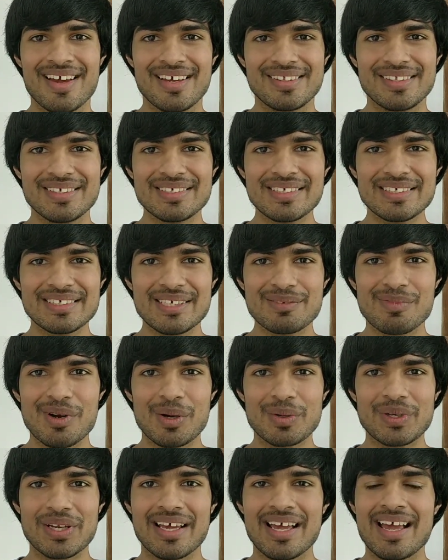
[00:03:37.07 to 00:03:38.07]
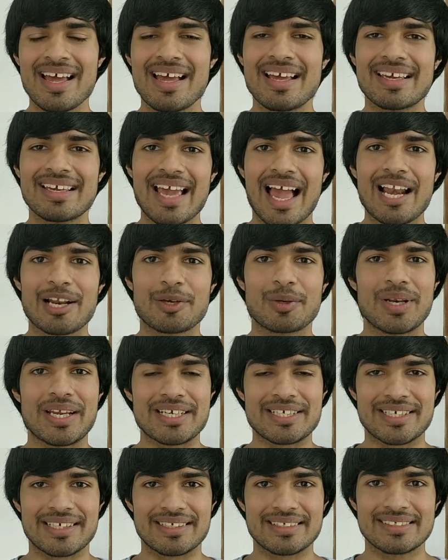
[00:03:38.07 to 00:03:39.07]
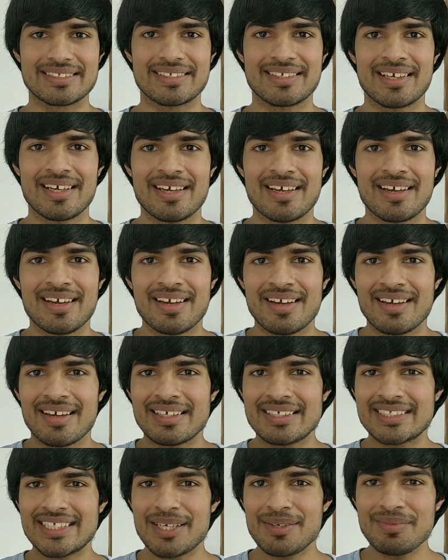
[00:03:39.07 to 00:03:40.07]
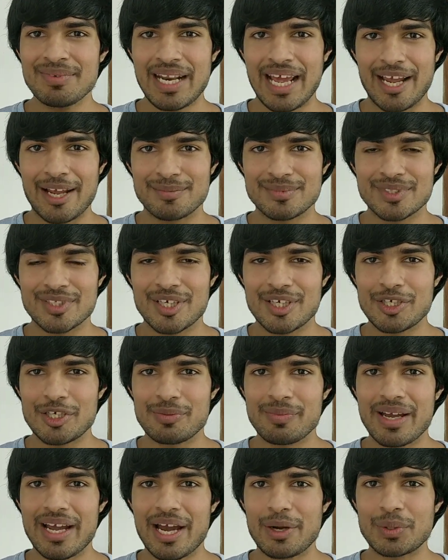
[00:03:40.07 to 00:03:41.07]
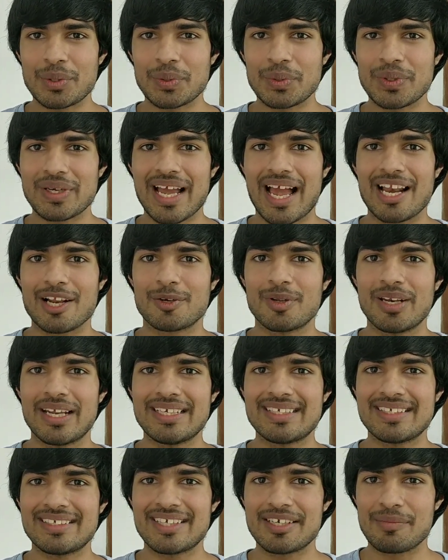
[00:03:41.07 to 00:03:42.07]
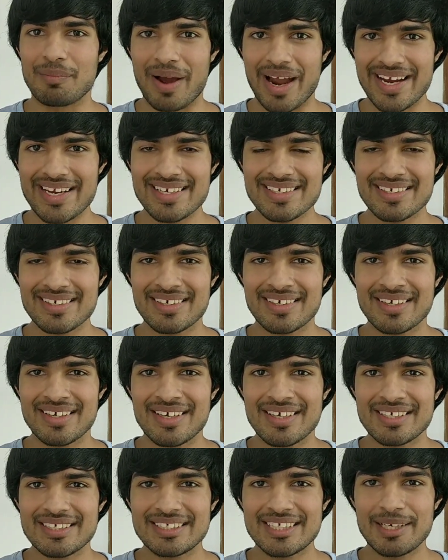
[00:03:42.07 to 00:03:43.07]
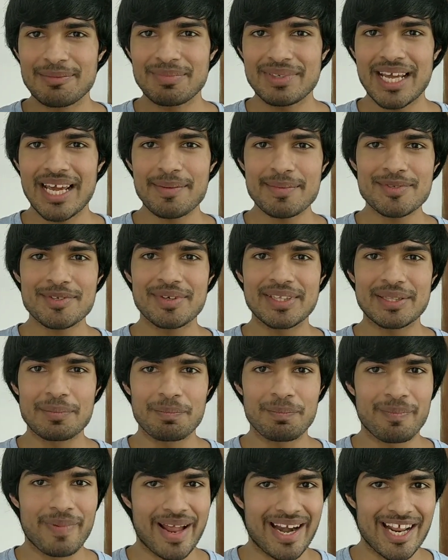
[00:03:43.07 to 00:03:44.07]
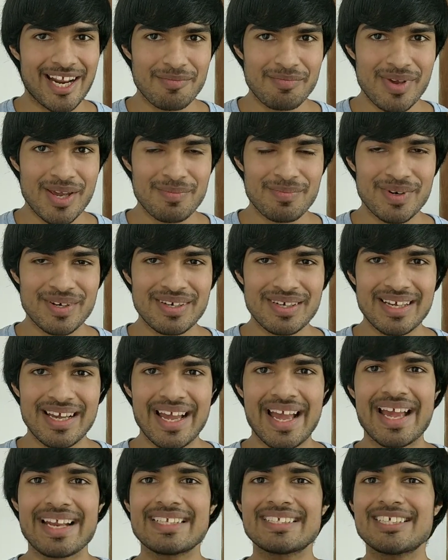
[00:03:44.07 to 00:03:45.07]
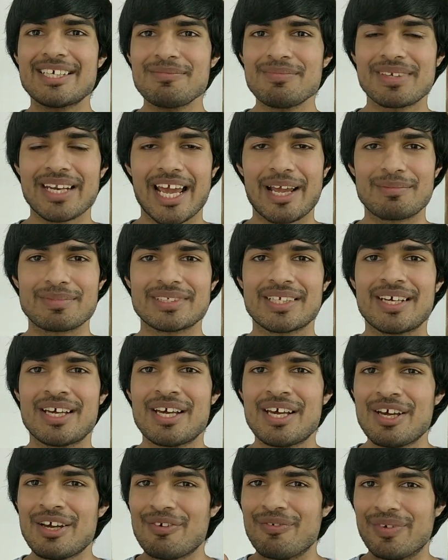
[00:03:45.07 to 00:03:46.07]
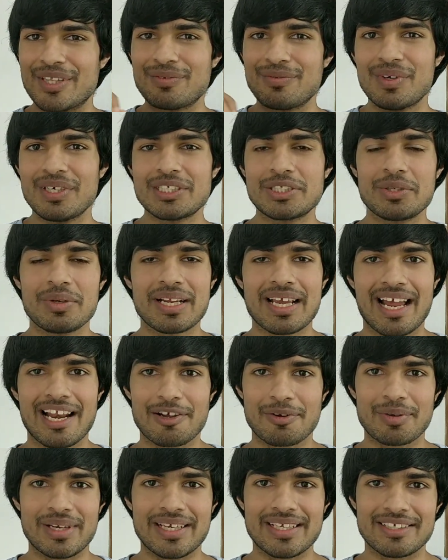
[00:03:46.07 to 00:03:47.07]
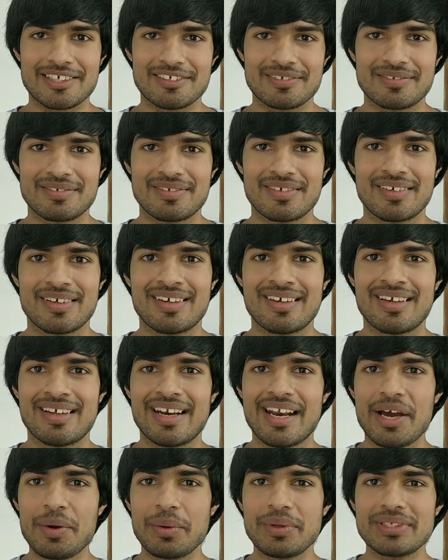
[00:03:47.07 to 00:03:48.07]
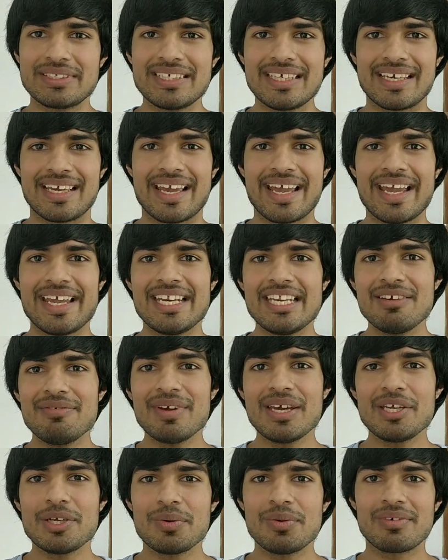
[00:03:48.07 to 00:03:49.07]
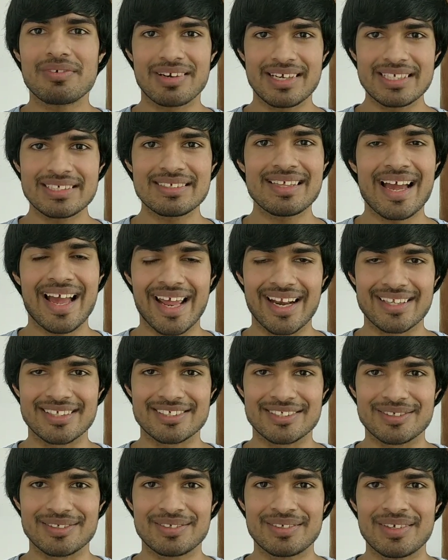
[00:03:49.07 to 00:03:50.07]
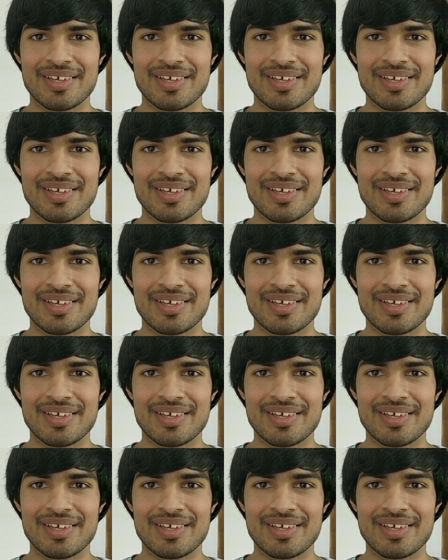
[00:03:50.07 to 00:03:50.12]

This is about calculations. Sometimes you may have to calculate it in mind, sometimes with pen and paper, and sometimes with virtual calculator. Now see, anyway you'll reach the answer,